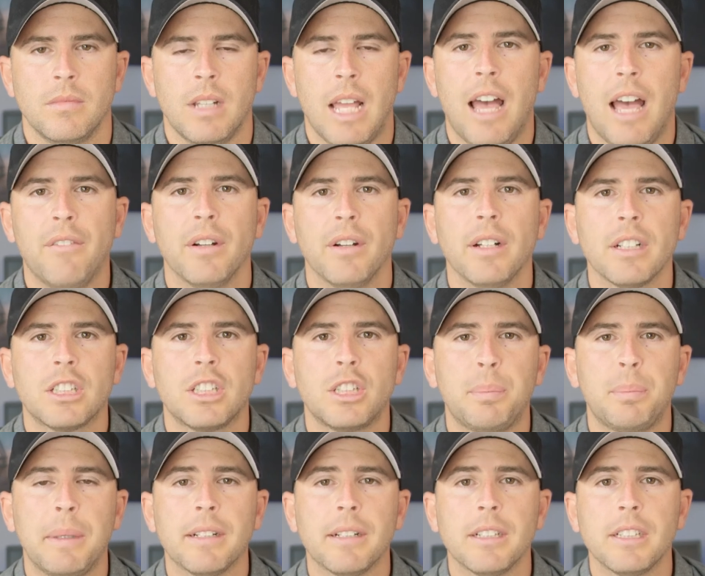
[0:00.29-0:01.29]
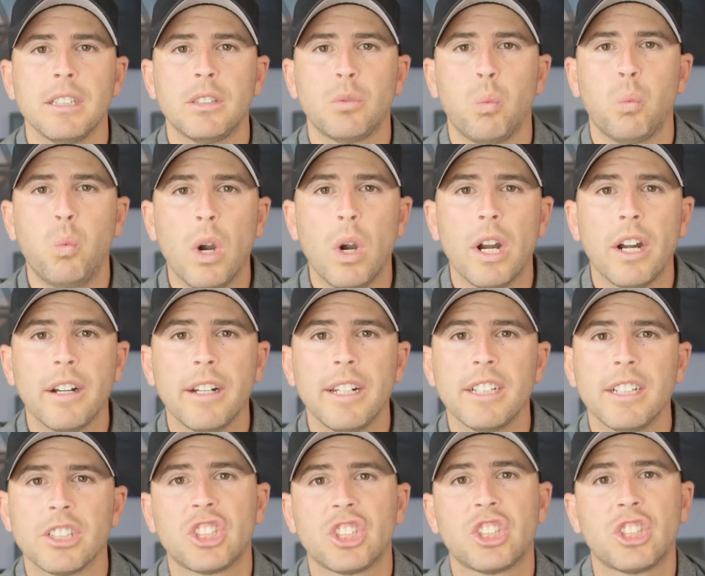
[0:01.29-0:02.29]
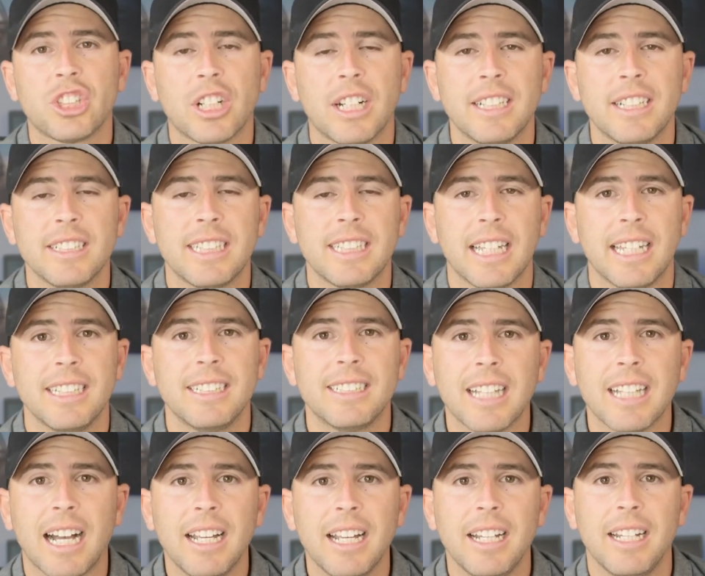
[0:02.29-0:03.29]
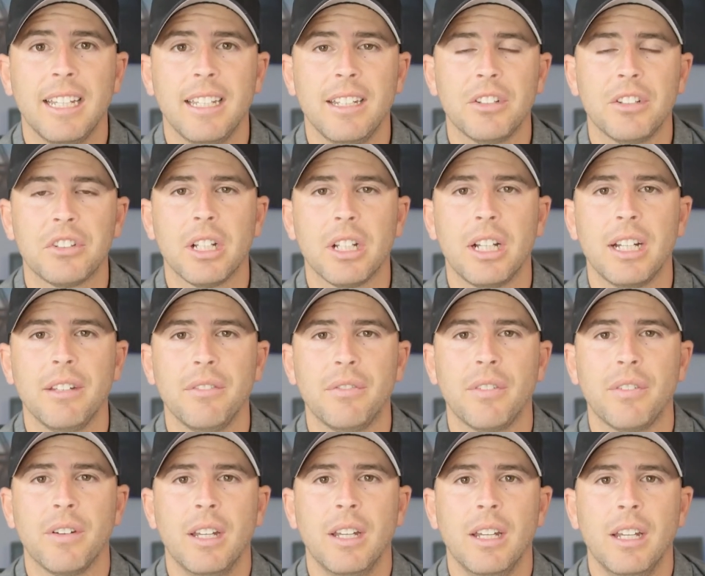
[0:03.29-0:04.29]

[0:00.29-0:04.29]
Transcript: Ever experienced worry or stress, anxiety in your life?